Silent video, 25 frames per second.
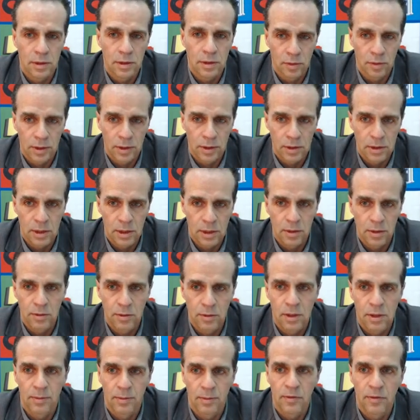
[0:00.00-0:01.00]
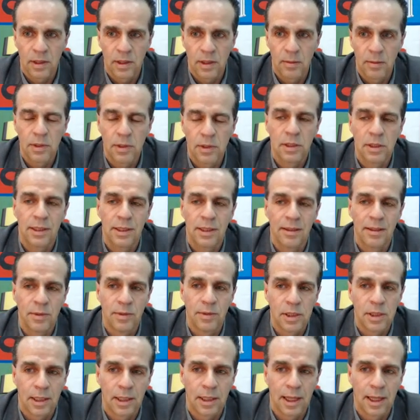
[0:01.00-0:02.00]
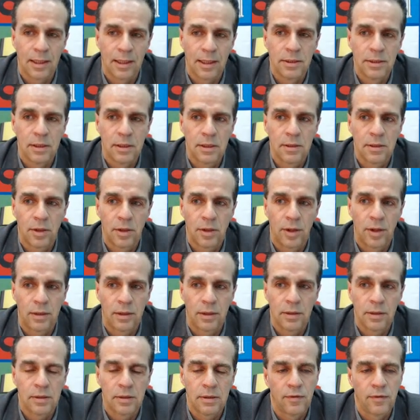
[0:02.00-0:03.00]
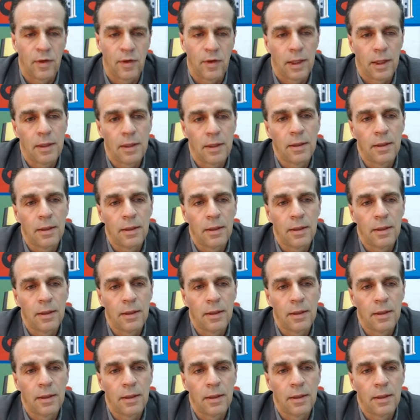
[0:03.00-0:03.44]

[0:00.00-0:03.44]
to continue some of the imaging and image analysis along this vein.